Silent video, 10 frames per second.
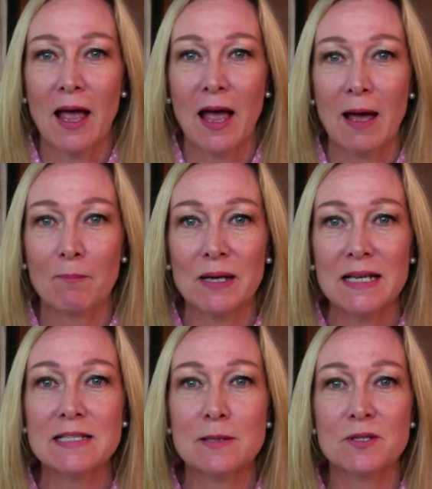And
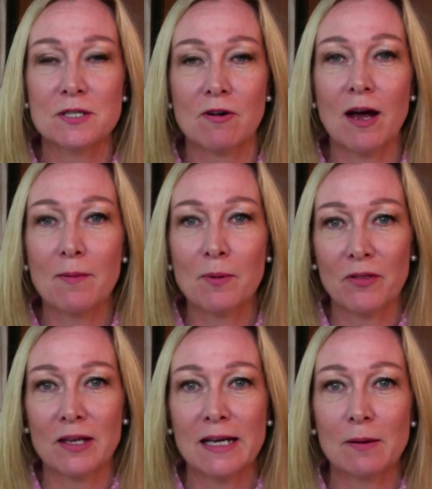please subscribe on the
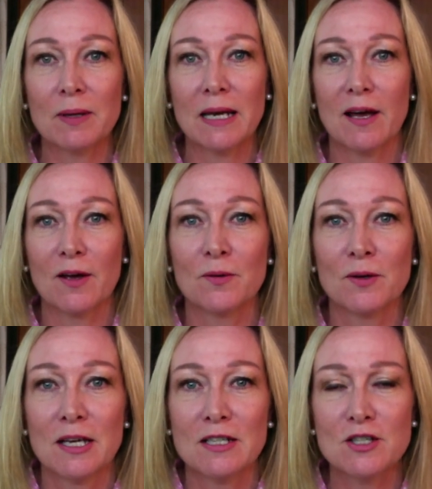link below
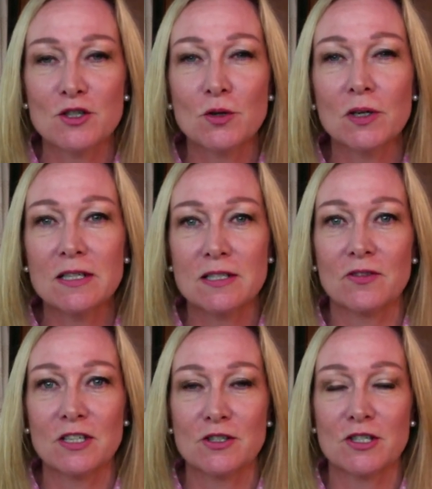to join us on
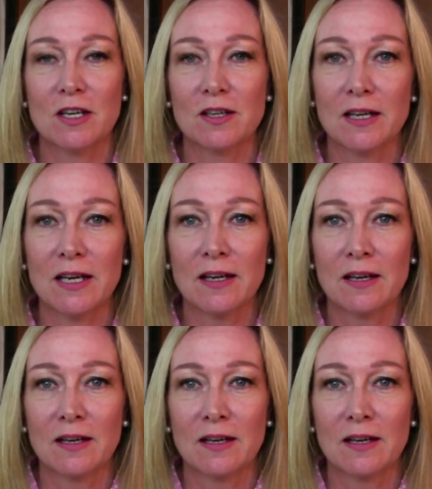this journey,